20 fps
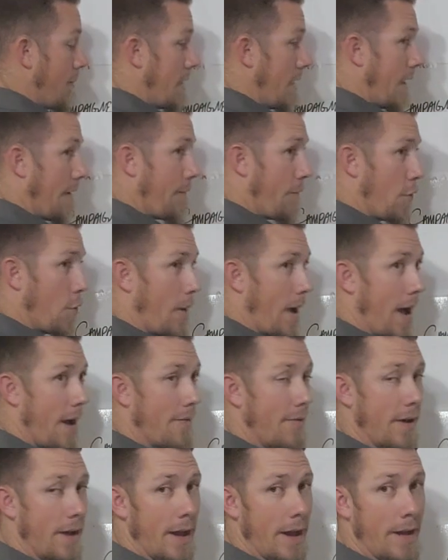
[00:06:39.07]
If you
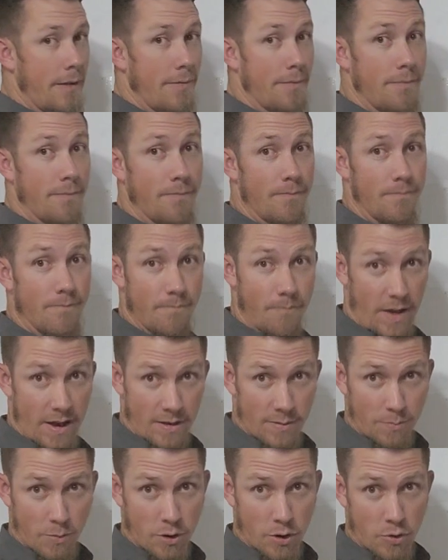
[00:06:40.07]
have a
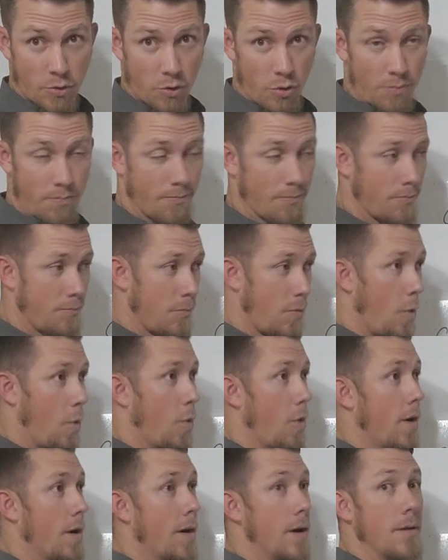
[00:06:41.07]
Facebook group
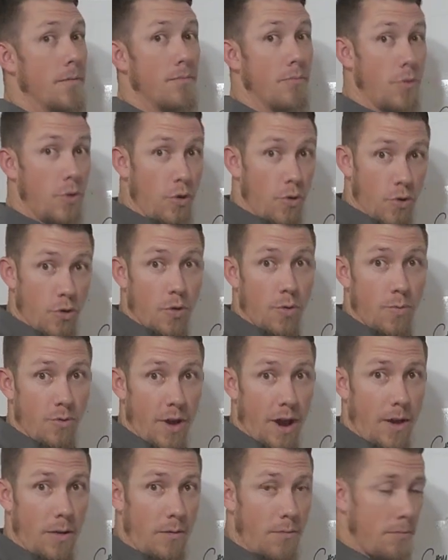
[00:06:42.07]
or a YouTube
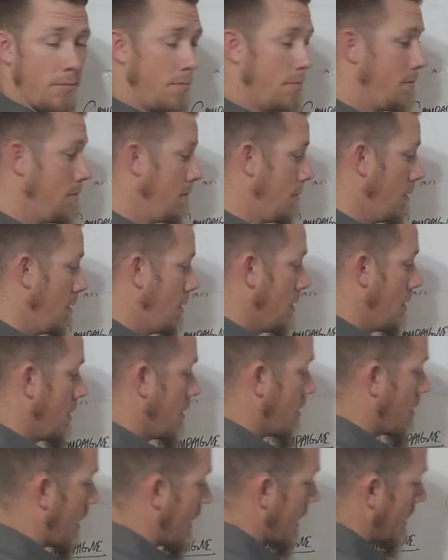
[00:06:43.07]
channel,
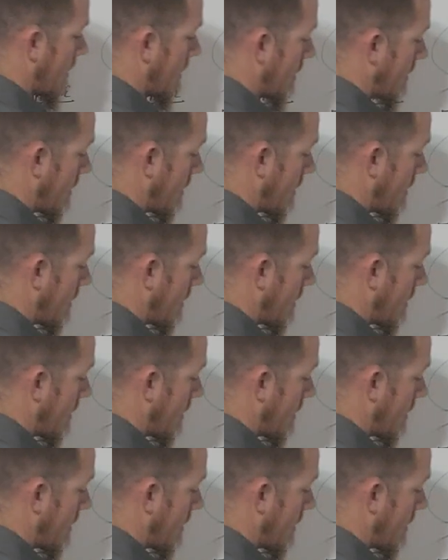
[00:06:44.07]
right?